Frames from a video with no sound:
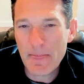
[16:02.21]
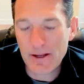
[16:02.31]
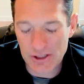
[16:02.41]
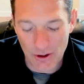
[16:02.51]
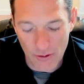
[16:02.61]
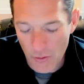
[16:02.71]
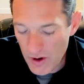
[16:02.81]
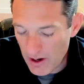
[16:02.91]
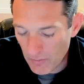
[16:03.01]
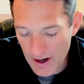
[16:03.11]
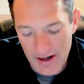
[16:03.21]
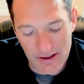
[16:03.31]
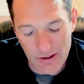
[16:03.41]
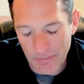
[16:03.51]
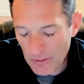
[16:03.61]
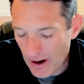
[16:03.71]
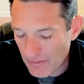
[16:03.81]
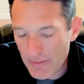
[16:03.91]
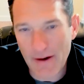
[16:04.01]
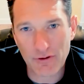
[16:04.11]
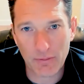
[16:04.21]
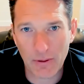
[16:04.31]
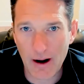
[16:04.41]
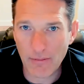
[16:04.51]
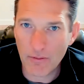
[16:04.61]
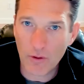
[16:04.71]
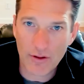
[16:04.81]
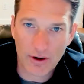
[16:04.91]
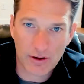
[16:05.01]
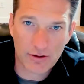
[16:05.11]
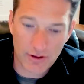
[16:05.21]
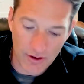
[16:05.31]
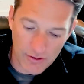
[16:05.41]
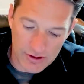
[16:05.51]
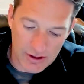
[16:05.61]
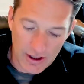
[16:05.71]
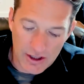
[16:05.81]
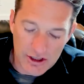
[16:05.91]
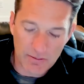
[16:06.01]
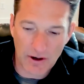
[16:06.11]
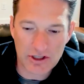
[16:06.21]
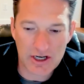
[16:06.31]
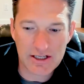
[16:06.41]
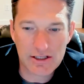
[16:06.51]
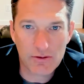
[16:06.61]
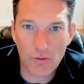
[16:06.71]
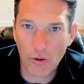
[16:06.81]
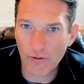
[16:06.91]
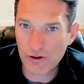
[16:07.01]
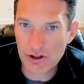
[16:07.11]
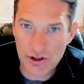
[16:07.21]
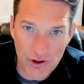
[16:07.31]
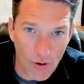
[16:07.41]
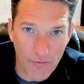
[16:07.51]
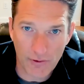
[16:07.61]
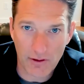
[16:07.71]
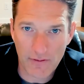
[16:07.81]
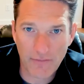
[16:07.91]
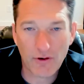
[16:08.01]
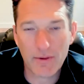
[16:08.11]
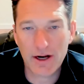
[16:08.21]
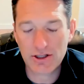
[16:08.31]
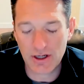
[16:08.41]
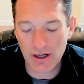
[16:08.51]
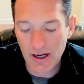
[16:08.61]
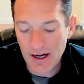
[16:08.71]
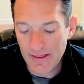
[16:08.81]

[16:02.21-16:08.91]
So we ran into problem after problem where those spreadsheets were so full of information,